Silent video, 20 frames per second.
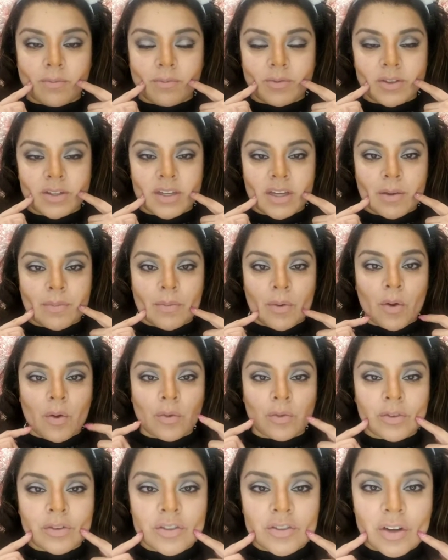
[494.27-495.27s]

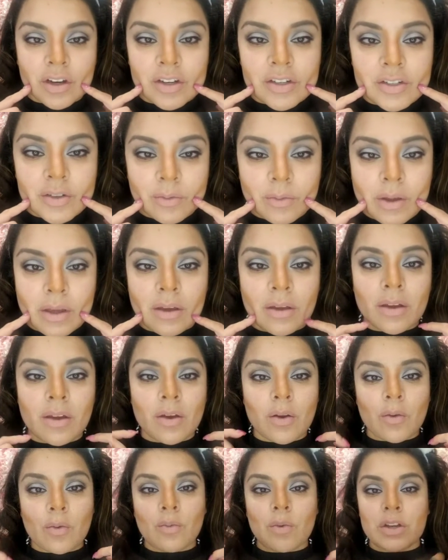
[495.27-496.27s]
cheekbone structure we
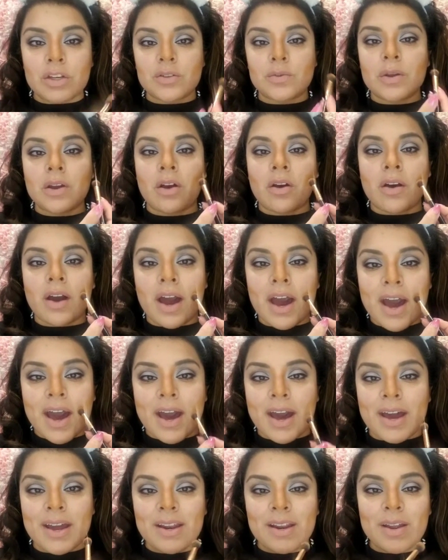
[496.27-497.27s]
wish we all
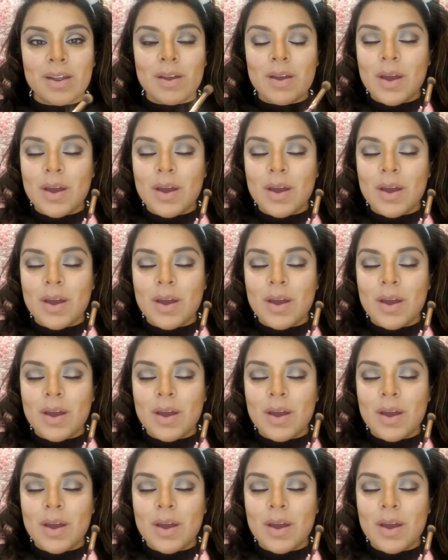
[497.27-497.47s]
had.